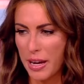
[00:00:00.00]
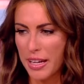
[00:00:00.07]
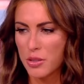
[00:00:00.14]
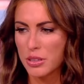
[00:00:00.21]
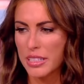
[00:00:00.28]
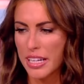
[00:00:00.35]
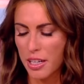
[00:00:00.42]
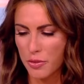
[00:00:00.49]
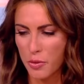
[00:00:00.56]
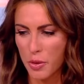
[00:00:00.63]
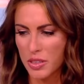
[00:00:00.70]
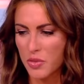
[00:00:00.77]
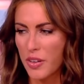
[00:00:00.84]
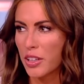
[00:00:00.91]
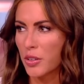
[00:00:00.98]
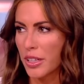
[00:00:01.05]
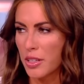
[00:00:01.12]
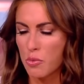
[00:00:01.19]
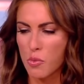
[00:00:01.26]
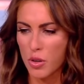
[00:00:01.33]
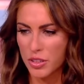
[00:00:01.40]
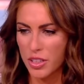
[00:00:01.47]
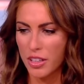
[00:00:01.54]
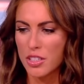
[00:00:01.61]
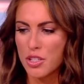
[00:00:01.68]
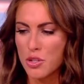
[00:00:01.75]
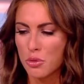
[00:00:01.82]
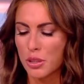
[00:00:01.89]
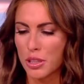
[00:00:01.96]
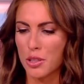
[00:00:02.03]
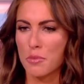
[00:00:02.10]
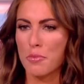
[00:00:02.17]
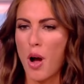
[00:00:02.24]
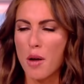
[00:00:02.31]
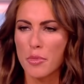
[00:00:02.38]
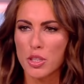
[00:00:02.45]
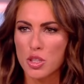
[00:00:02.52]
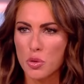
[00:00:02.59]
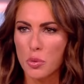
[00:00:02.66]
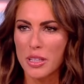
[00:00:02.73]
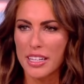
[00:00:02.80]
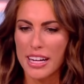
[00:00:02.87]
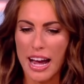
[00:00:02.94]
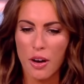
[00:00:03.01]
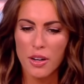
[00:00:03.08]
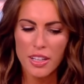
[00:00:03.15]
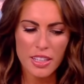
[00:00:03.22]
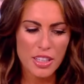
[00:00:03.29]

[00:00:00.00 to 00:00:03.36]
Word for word: mine who's an Air Force veteran and worked on nuclear bombers tweeted out,